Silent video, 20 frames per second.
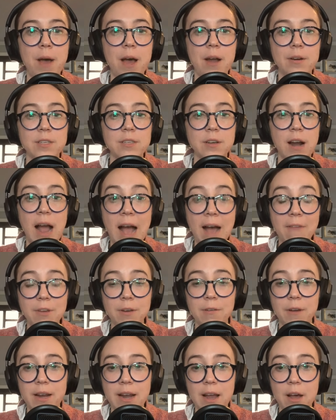batteries are having
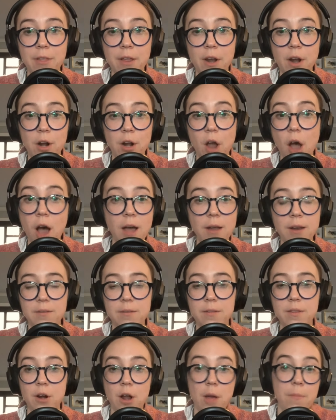right now that
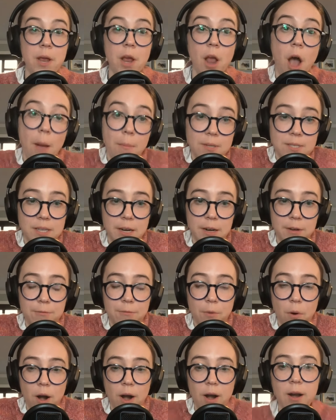they're not being compensated
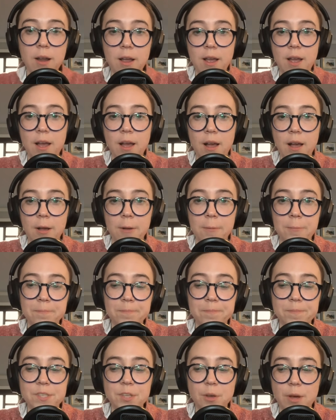for.
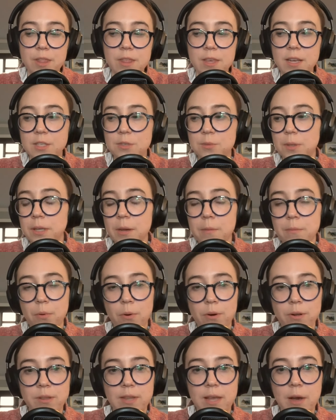So I think it's really
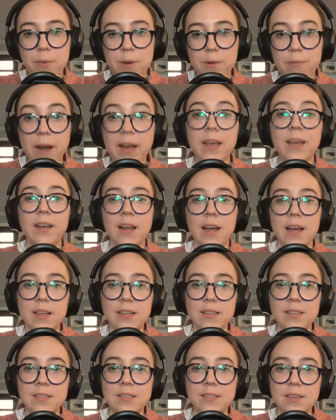important that we
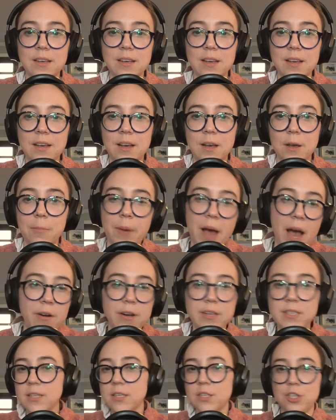recognize
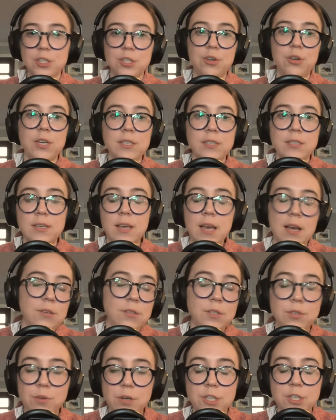batteries and just grid scale
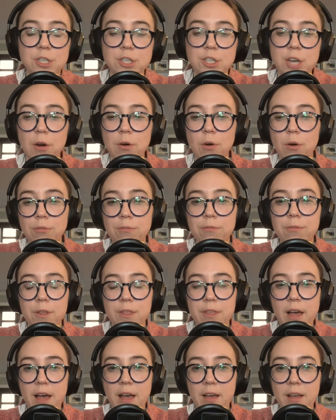storage in general for
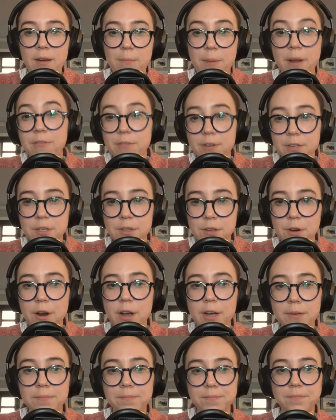that benefit to the grid.